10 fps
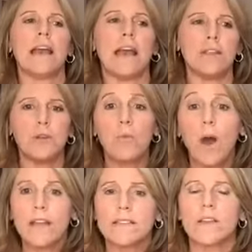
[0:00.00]
And
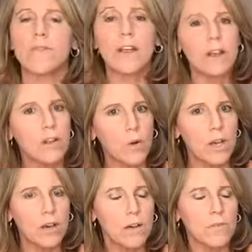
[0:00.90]
they're very
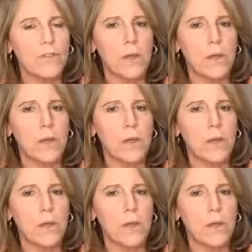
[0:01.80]
loyal.